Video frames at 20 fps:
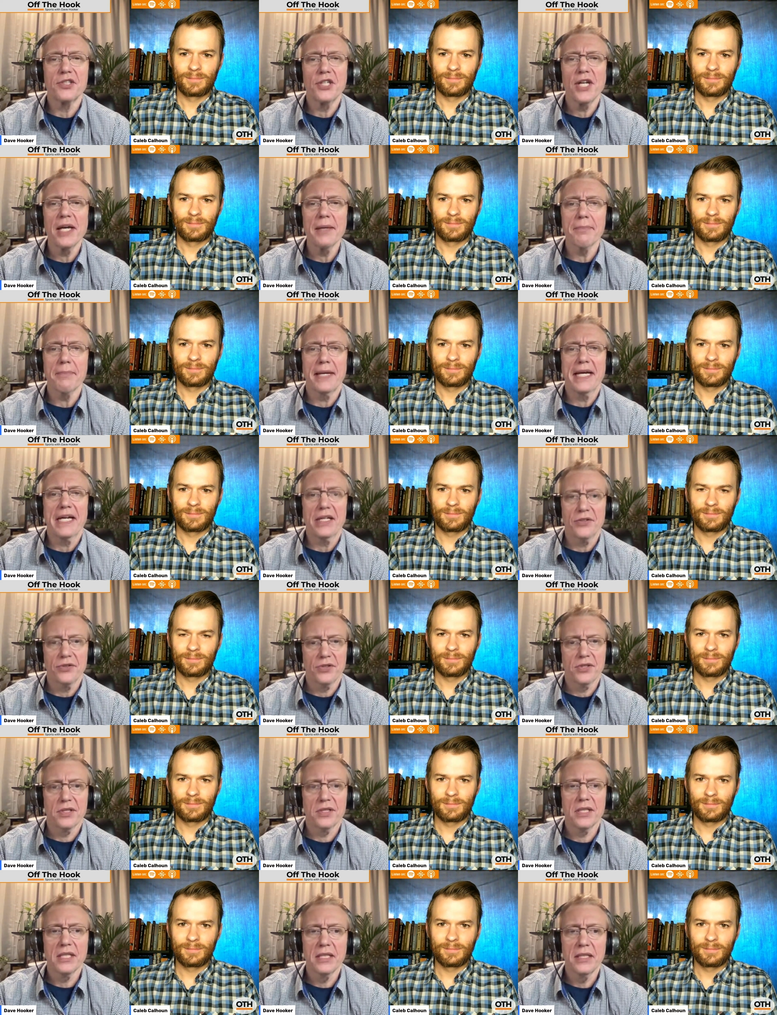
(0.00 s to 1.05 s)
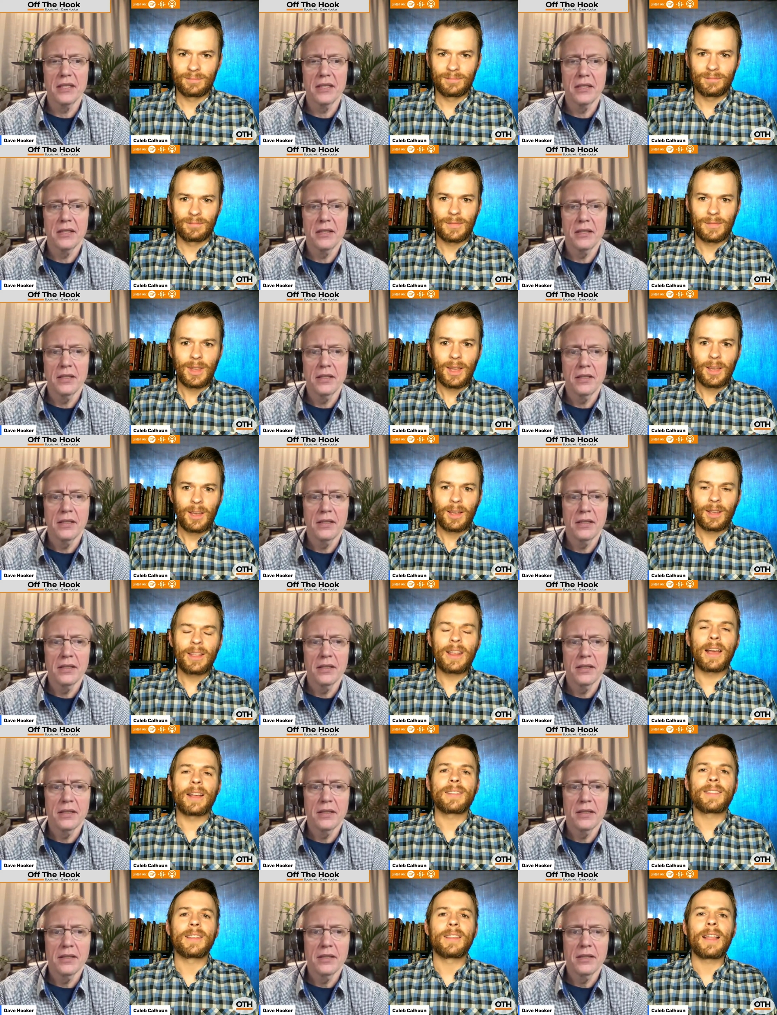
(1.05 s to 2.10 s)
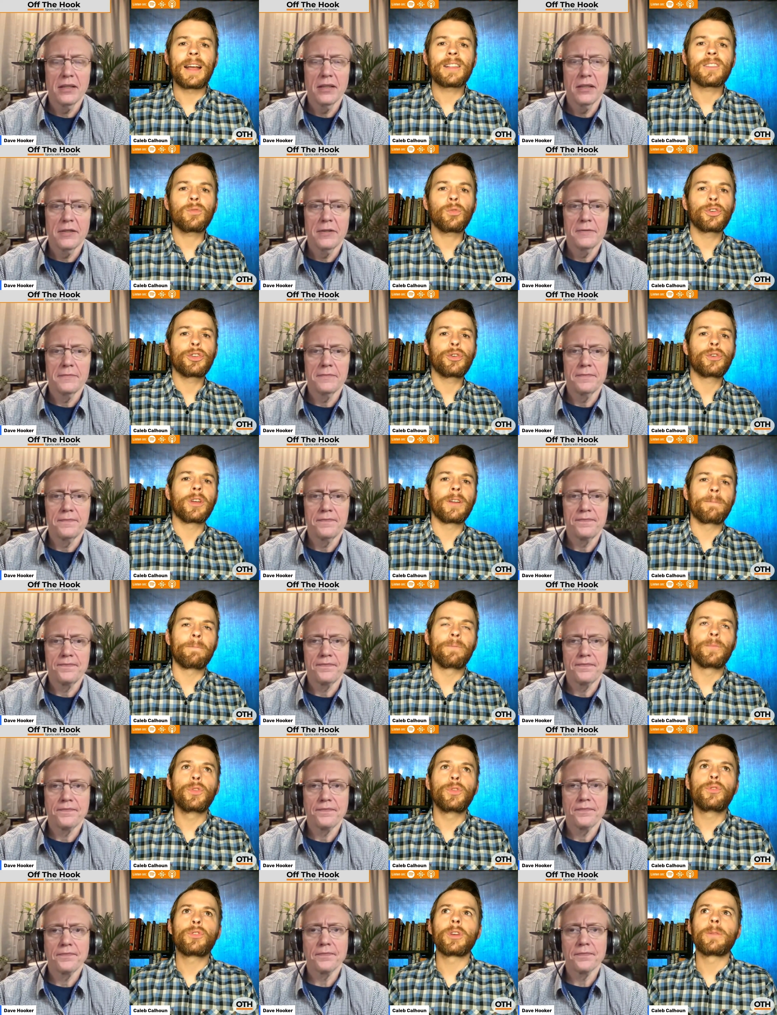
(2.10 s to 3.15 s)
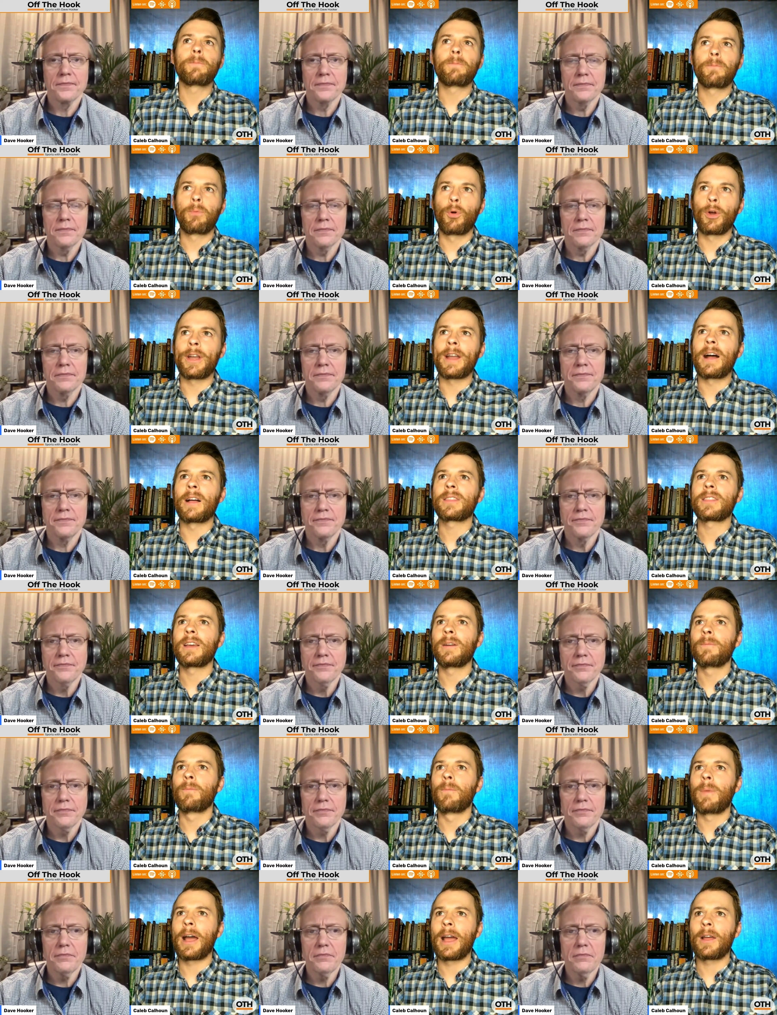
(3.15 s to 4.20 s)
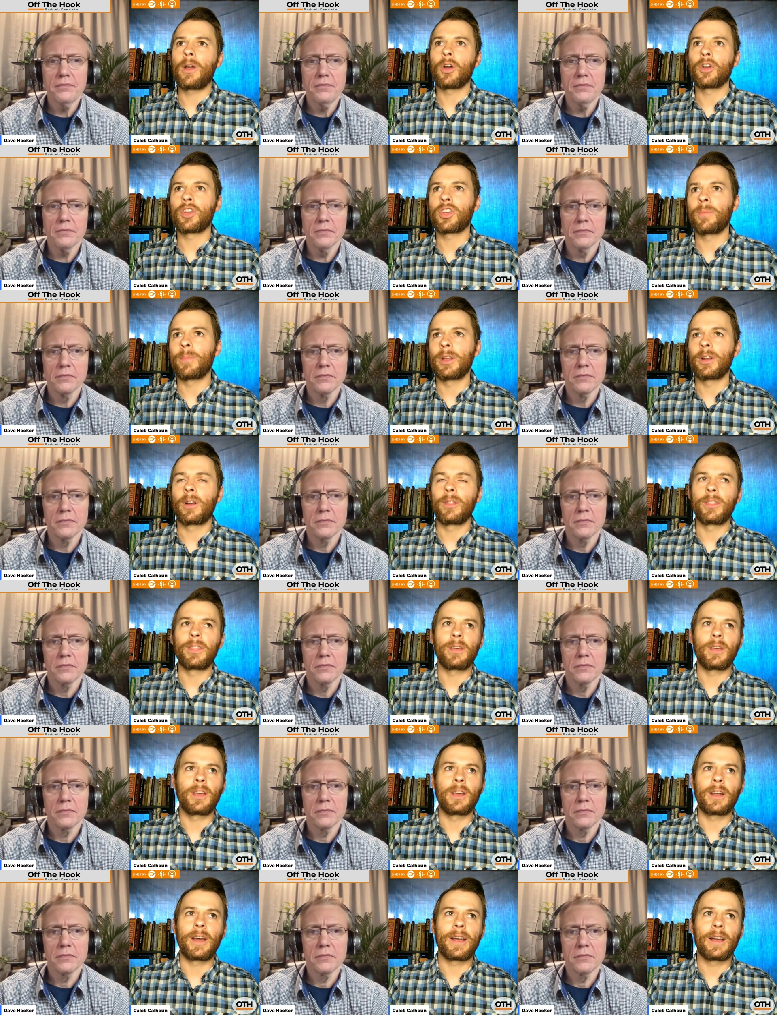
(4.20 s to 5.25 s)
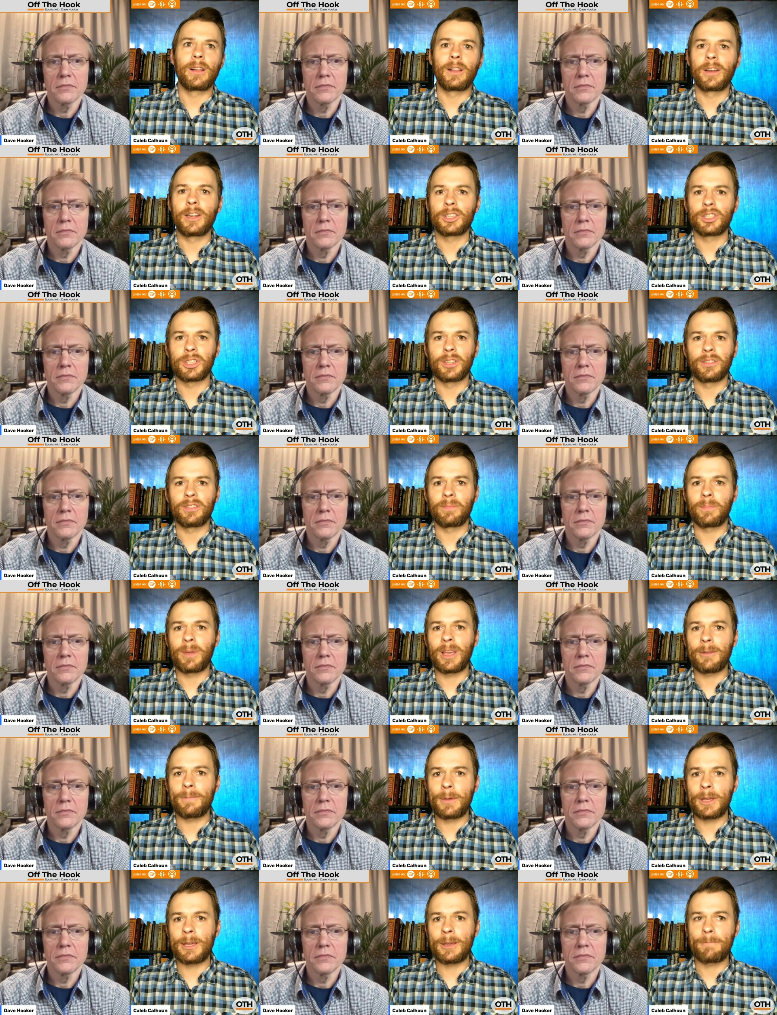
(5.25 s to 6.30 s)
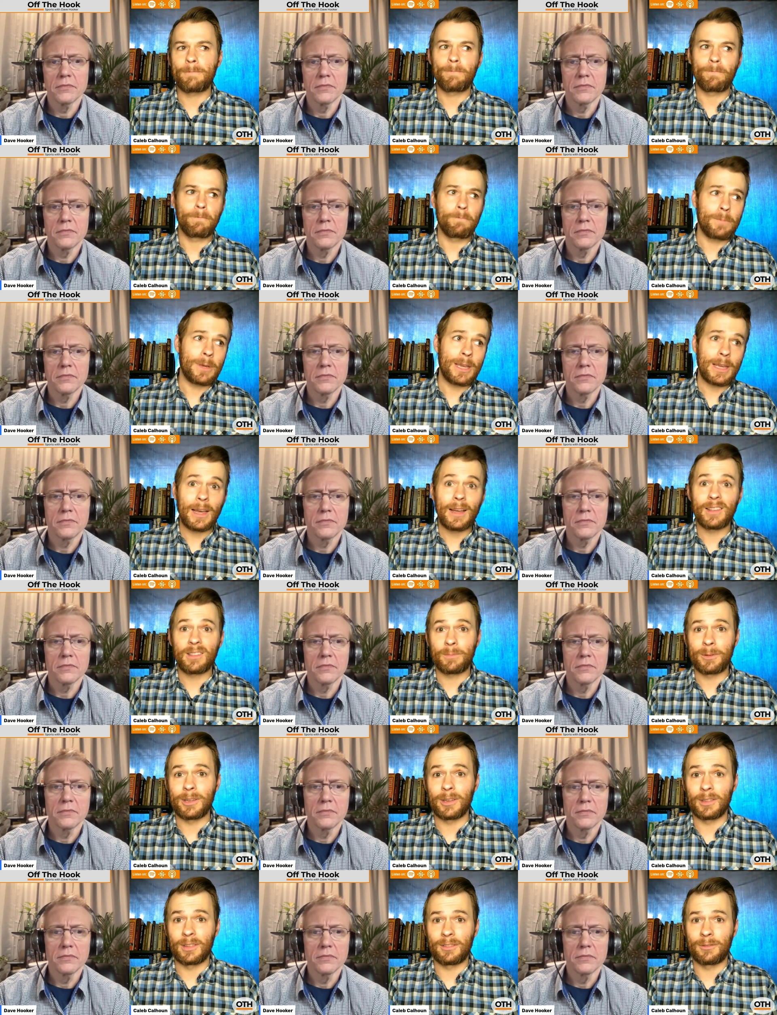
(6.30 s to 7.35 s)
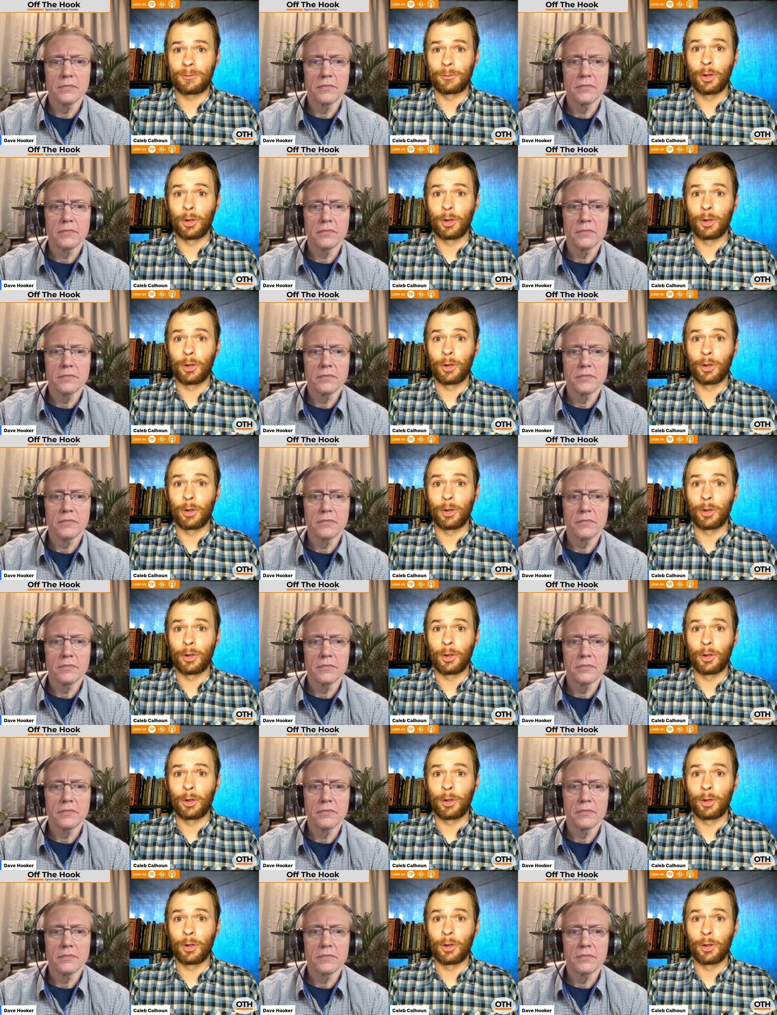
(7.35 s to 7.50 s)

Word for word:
Speaker 1: The check bounced
Speaker 2: yes, and that's where you could you could point out that my argument on the NIL initiatives may be BS because